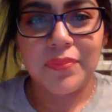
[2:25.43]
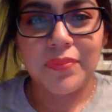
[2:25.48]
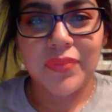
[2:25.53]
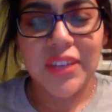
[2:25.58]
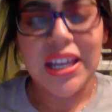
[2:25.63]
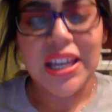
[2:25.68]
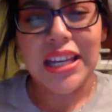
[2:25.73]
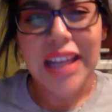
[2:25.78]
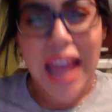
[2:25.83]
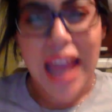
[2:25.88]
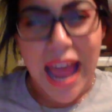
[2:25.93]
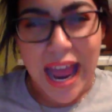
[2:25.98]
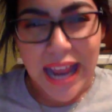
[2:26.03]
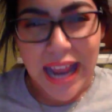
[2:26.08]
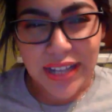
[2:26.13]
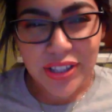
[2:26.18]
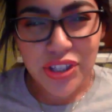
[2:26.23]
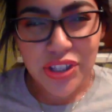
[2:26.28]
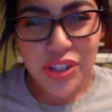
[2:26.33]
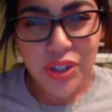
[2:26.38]

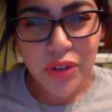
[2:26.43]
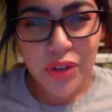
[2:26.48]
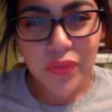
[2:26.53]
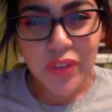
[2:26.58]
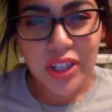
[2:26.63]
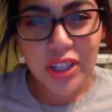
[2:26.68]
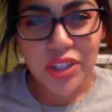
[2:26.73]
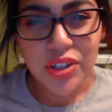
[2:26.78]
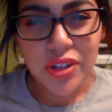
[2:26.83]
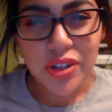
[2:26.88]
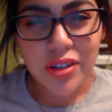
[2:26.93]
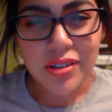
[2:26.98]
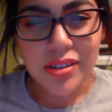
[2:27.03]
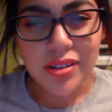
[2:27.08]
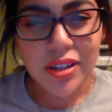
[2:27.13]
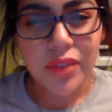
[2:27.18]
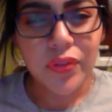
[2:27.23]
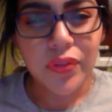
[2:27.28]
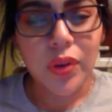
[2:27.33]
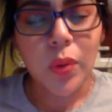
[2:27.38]
enhance your features,
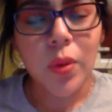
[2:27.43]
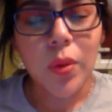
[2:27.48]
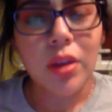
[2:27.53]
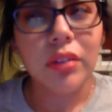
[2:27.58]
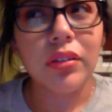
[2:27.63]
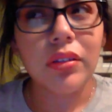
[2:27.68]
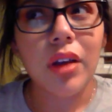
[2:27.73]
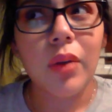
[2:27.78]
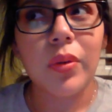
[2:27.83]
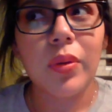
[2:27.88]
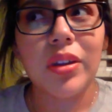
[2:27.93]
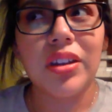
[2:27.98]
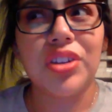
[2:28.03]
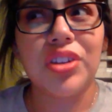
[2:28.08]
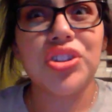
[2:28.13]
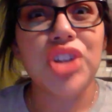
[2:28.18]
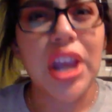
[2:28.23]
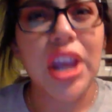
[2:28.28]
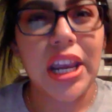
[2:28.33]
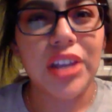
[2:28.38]
if you will, not really
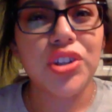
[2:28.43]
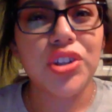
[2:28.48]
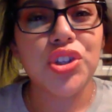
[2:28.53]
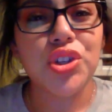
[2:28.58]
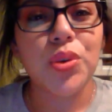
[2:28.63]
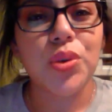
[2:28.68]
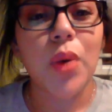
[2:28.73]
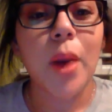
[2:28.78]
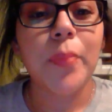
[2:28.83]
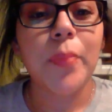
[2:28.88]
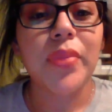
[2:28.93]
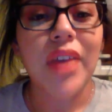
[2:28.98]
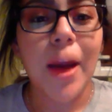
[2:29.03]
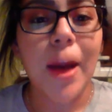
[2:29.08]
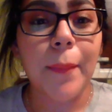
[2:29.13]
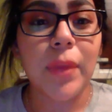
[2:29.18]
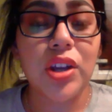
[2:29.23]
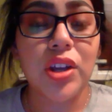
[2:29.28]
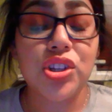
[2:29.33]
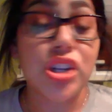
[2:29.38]
change you up that
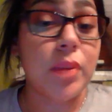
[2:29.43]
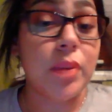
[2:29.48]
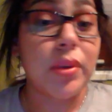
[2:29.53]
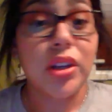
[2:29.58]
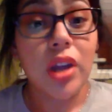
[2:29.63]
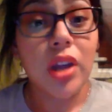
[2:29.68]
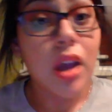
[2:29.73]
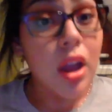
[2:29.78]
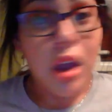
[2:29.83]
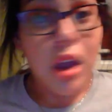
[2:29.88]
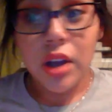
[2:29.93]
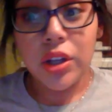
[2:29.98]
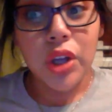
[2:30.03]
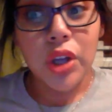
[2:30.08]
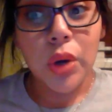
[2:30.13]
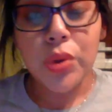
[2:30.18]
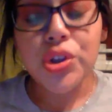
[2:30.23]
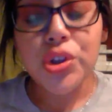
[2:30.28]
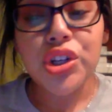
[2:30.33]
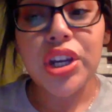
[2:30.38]
much. And I mean, no
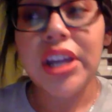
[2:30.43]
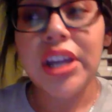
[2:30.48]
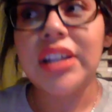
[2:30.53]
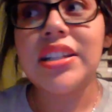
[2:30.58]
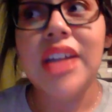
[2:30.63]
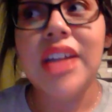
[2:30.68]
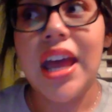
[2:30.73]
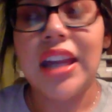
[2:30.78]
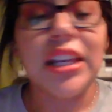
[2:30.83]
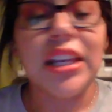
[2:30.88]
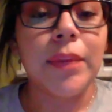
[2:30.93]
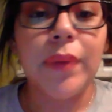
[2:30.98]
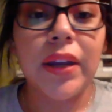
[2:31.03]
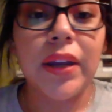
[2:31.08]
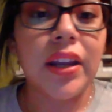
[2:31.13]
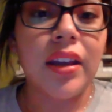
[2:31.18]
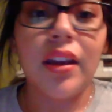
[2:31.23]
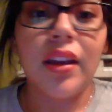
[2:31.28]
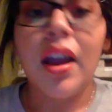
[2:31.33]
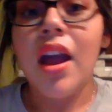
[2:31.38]
shade to
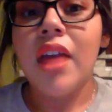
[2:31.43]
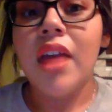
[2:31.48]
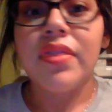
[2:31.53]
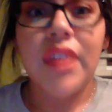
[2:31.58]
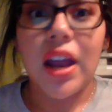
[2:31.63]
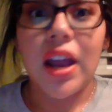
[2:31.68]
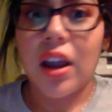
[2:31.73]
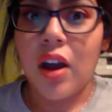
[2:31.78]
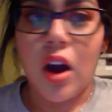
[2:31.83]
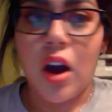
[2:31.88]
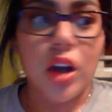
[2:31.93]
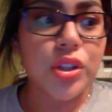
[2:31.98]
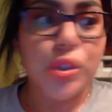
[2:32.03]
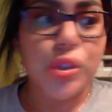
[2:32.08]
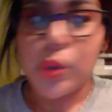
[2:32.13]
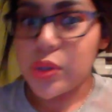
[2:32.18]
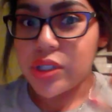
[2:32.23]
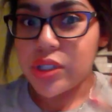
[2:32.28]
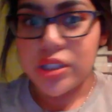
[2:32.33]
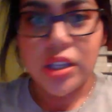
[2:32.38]
anybody that
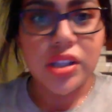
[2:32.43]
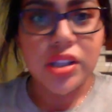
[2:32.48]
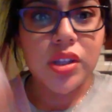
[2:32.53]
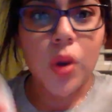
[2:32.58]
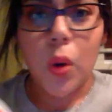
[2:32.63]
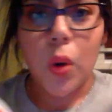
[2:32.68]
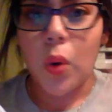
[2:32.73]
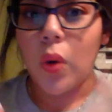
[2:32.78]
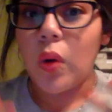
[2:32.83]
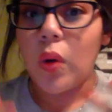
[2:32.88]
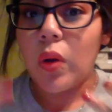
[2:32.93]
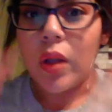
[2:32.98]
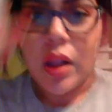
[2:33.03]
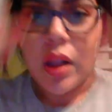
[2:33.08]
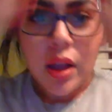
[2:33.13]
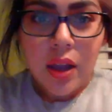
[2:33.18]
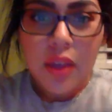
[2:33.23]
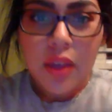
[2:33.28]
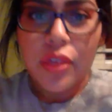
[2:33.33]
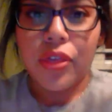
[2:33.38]
contours and does the whole
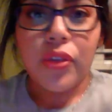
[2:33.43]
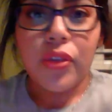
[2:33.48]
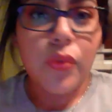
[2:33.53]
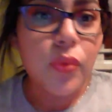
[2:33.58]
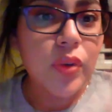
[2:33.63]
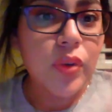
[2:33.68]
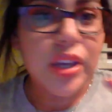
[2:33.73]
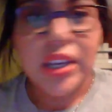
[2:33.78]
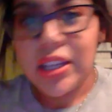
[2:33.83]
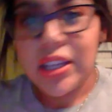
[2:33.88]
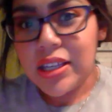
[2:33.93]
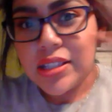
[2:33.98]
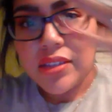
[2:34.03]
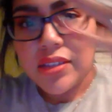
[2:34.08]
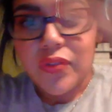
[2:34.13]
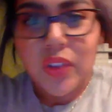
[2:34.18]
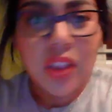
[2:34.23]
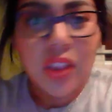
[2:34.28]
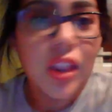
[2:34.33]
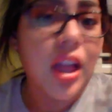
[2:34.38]
threes and
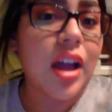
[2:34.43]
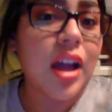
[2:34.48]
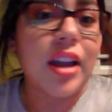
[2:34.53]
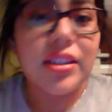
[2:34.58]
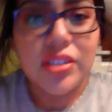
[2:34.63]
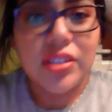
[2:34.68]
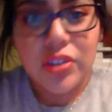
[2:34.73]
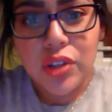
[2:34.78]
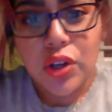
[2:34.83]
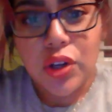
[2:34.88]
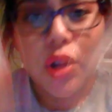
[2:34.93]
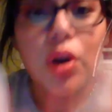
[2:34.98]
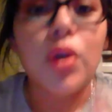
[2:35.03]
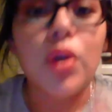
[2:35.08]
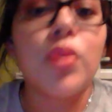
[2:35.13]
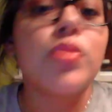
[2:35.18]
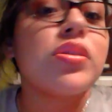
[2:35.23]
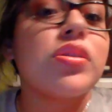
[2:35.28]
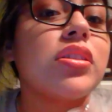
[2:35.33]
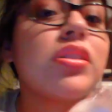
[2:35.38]
the lines and the
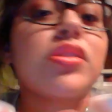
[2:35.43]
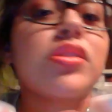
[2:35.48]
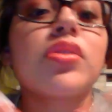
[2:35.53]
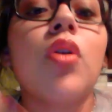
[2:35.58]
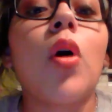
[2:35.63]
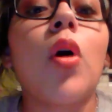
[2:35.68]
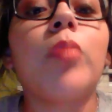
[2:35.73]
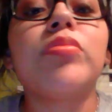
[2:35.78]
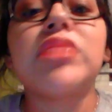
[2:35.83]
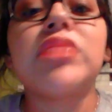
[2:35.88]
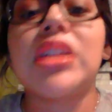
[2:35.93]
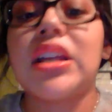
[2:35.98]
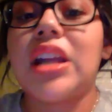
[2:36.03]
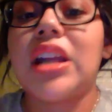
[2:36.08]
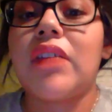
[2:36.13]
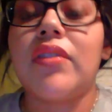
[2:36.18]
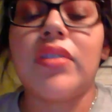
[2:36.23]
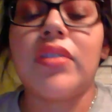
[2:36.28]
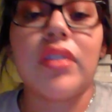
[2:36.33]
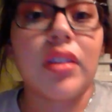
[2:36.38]
nose and the sculpting and
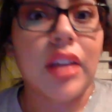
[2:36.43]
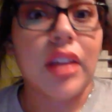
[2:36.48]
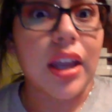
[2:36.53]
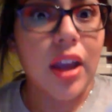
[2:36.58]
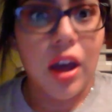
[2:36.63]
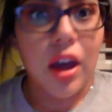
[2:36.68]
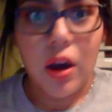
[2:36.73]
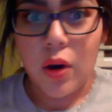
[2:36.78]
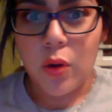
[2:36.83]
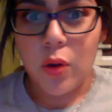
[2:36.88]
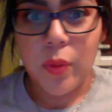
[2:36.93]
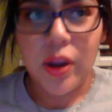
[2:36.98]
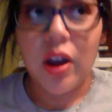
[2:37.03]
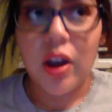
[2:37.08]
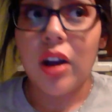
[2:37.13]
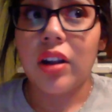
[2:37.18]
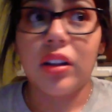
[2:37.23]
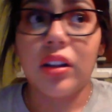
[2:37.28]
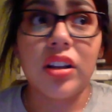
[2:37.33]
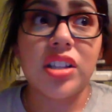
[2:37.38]
everything. Like, oh my god,
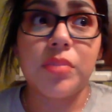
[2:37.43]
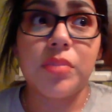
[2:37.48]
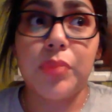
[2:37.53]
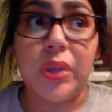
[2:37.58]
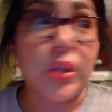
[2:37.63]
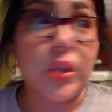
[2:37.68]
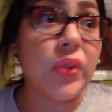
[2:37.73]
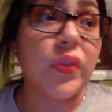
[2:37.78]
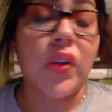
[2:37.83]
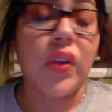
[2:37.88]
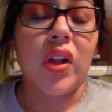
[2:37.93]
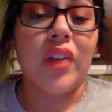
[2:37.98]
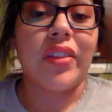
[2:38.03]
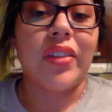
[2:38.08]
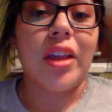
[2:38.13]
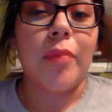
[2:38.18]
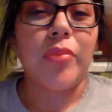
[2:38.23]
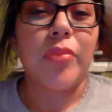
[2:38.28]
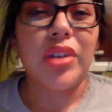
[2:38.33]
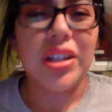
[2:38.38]
it looks beautiful on
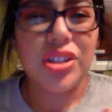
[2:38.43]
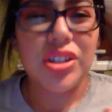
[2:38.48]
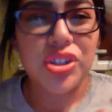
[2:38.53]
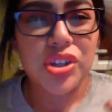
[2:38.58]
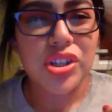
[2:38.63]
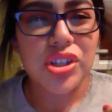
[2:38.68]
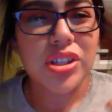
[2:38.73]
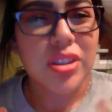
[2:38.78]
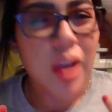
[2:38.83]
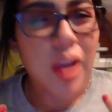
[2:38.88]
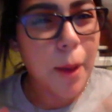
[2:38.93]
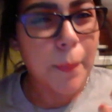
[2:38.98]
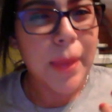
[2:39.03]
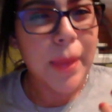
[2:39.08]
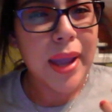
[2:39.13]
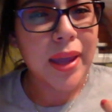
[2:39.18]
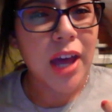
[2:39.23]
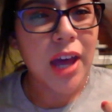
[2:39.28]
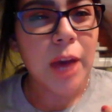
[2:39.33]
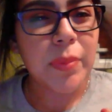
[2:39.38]
them, but it's just not my
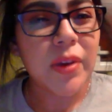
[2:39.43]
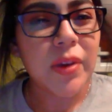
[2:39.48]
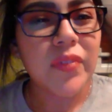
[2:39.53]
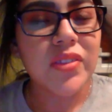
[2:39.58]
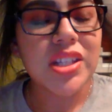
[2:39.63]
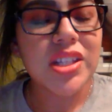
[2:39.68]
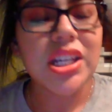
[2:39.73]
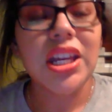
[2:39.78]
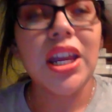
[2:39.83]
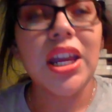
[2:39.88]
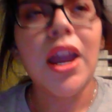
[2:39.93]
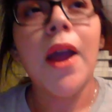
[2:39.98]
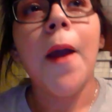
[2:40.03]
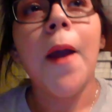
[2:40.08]
cup of tea.